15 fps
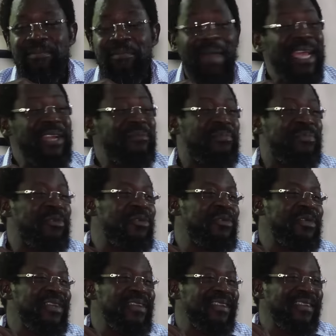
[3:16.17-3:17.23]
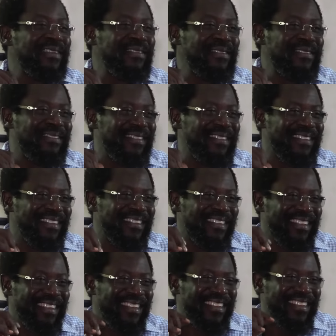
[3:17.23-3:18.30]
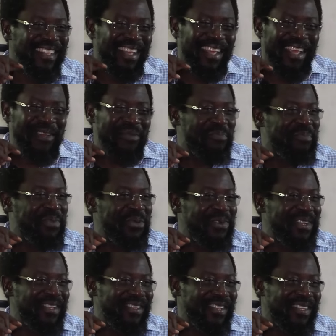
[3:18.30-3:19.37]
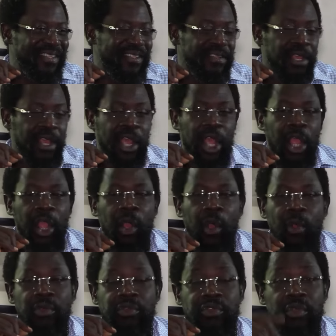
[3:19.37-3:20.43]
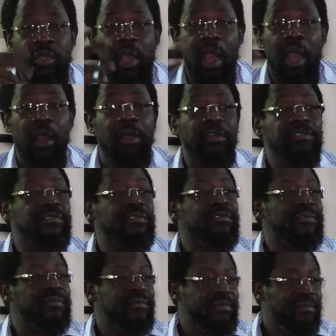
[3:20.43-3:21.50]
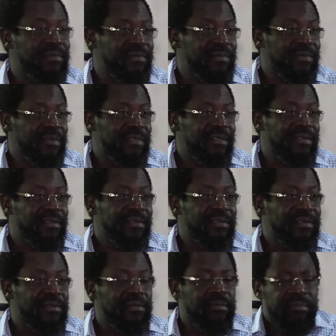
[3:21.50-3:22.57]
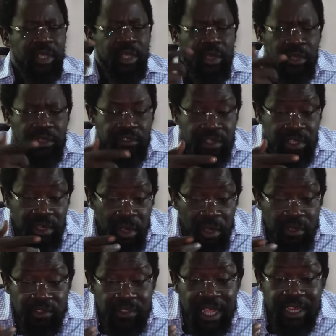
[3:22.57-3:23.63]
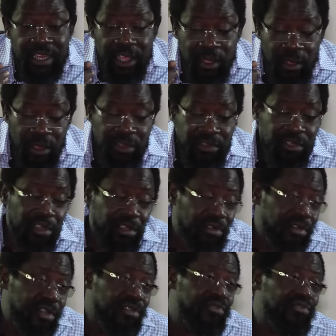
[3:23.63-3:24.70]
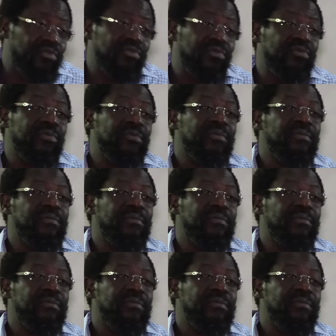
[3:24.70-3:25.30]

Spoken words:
mind-blowing impunity, go to court. Because he knows that the court you're going to